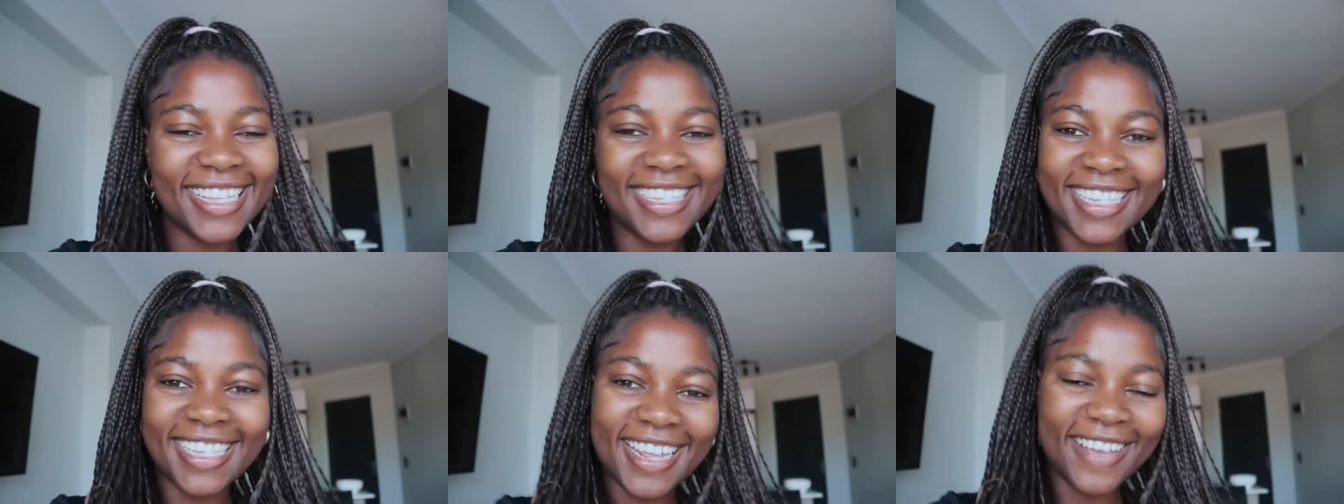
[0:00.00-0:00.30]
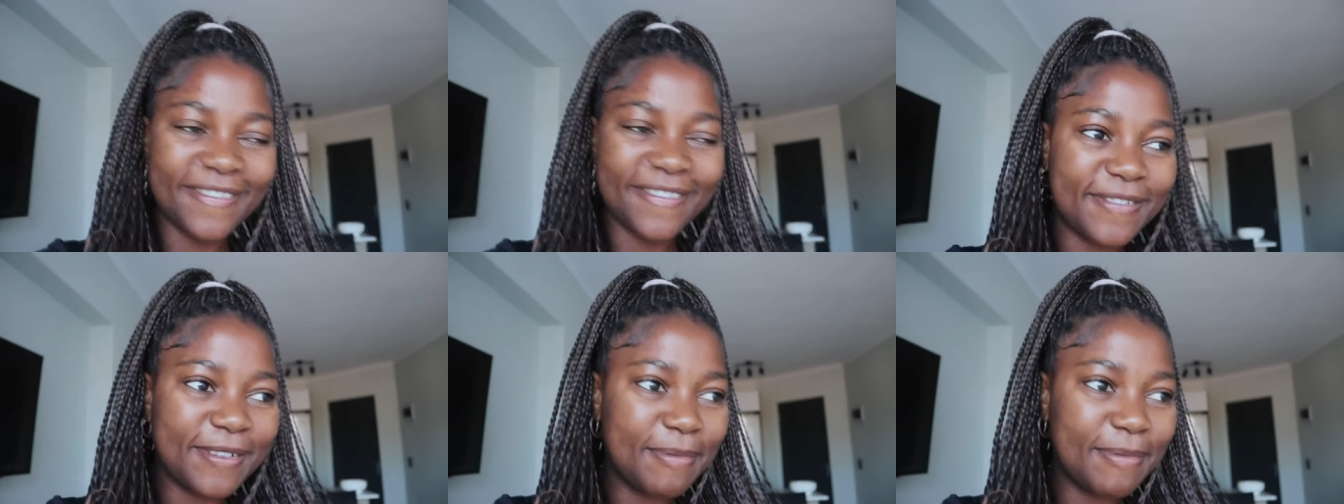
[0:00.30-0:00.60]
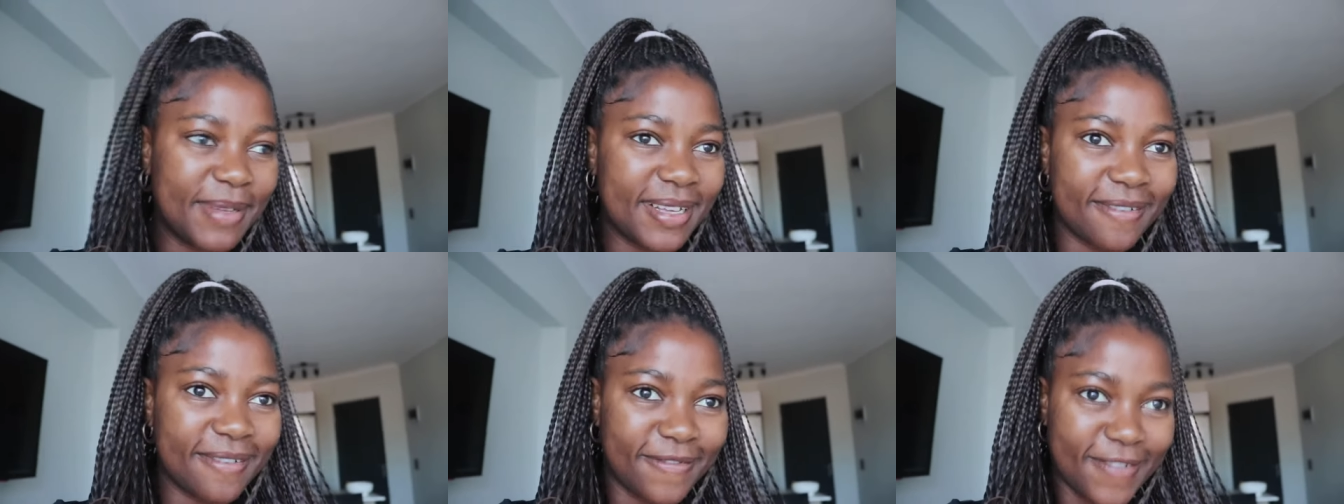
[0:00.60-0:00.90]
Today I'm
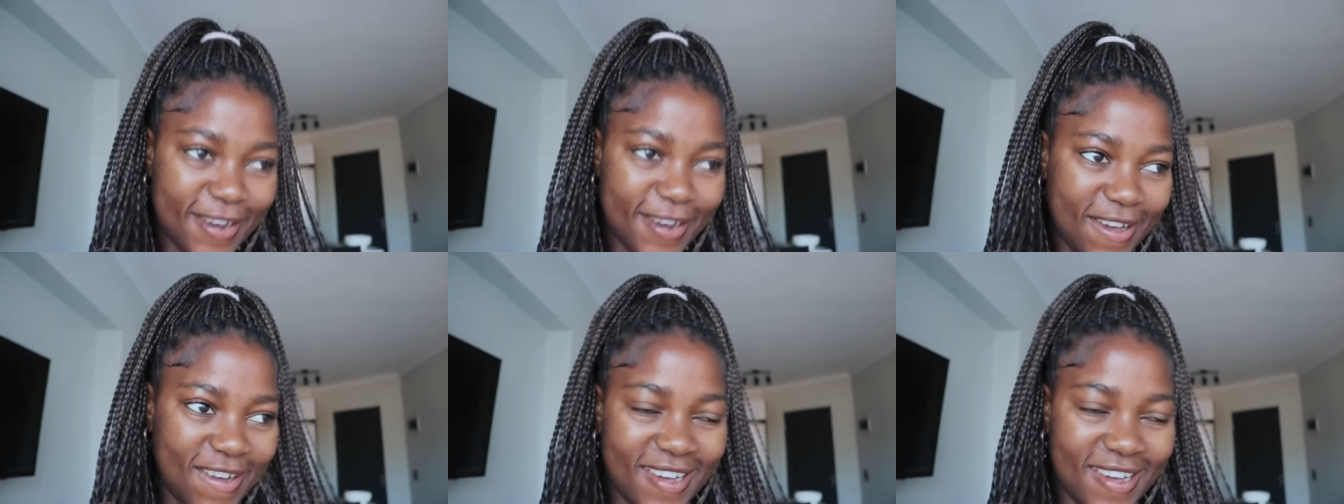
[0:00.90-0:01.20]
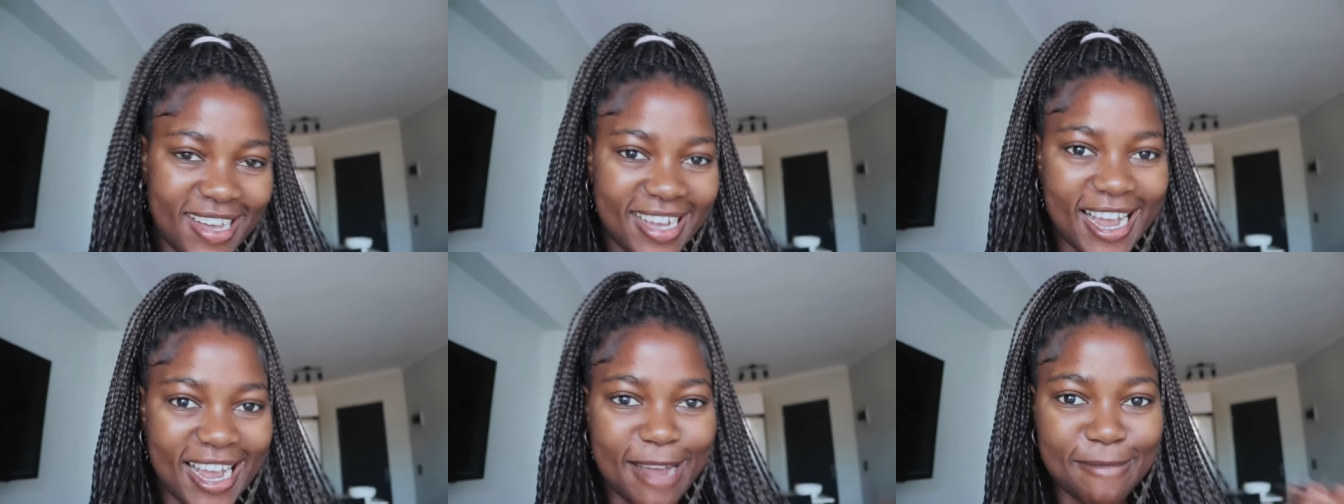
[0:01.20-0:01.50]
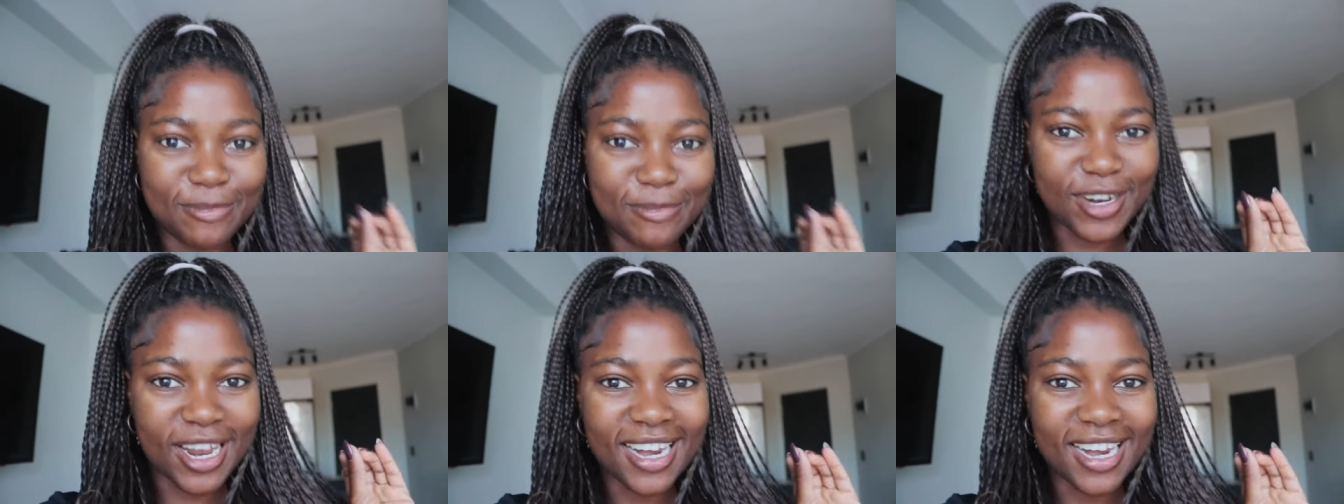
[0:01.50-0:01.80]
filming a vlog.
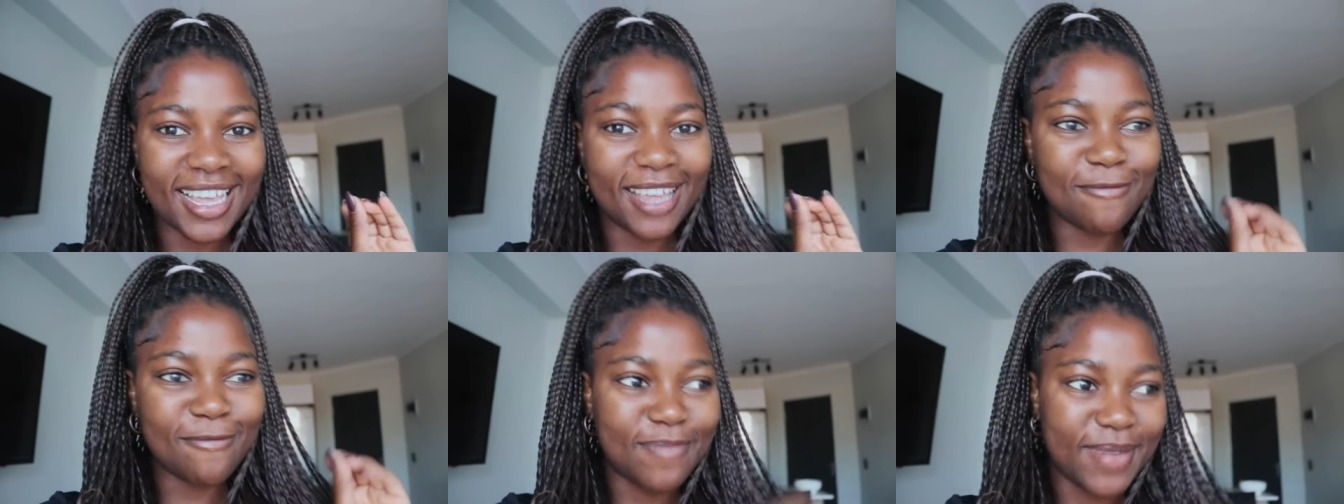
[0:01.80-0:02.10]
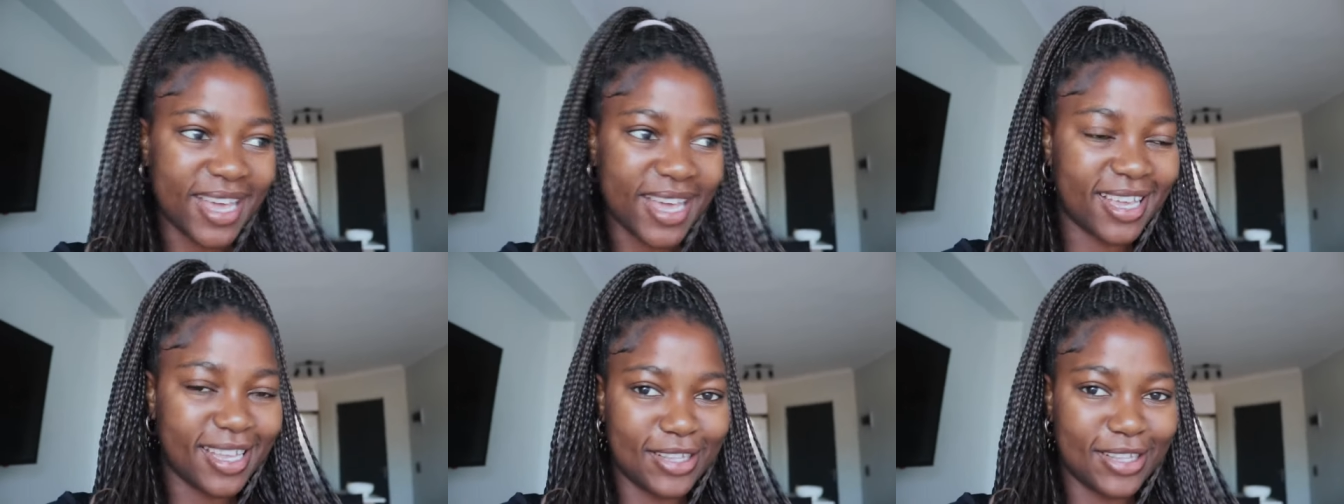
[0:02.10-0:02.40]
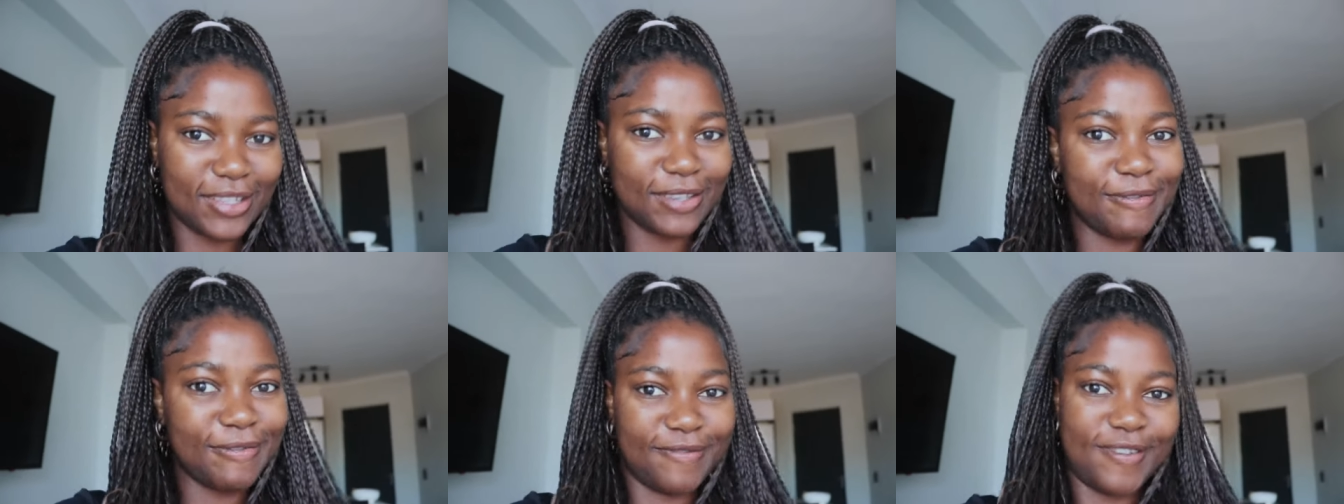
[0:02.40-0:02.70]
I'm trying to get back
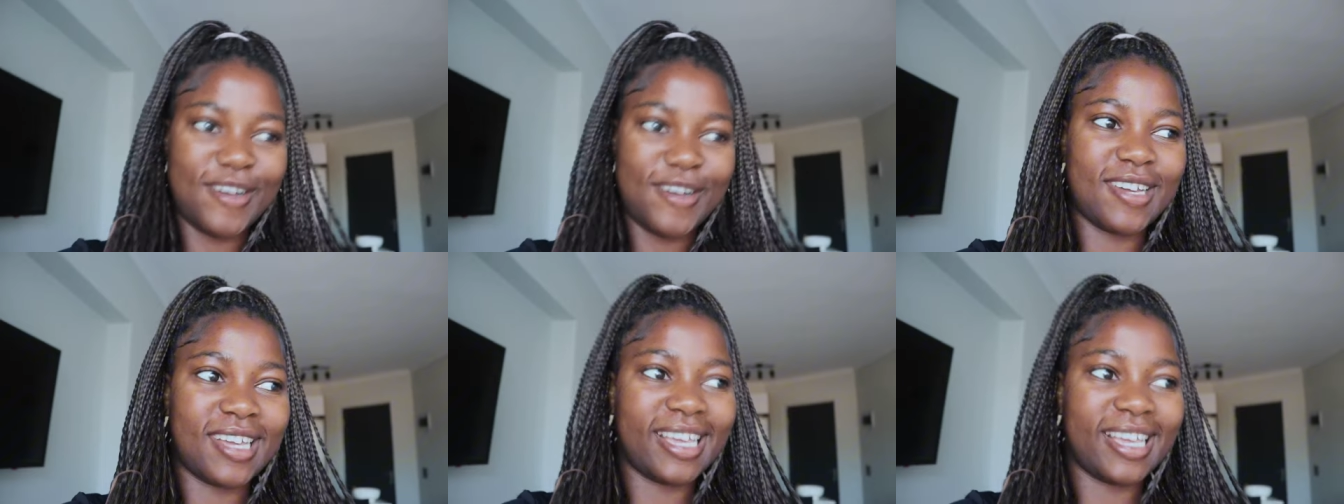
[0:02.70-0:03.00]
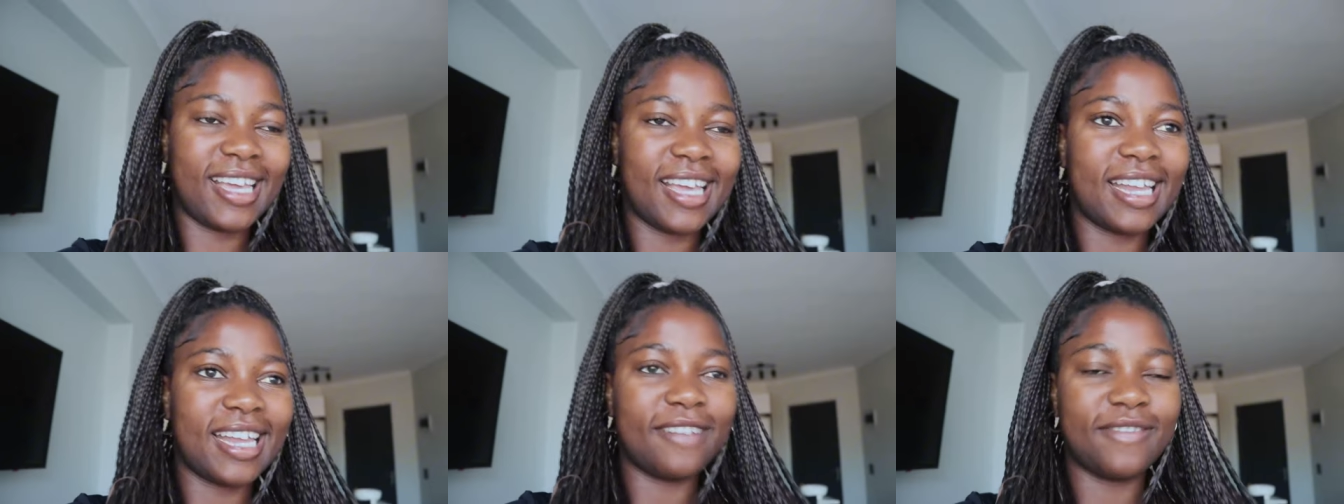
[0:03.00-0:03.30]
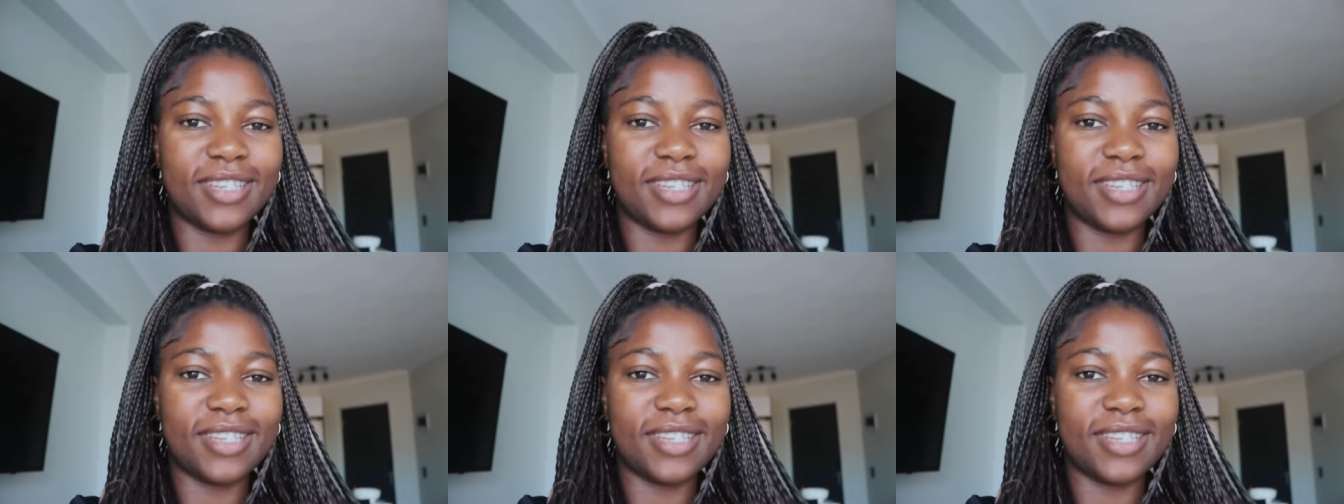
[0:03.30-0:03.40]
into vlogging and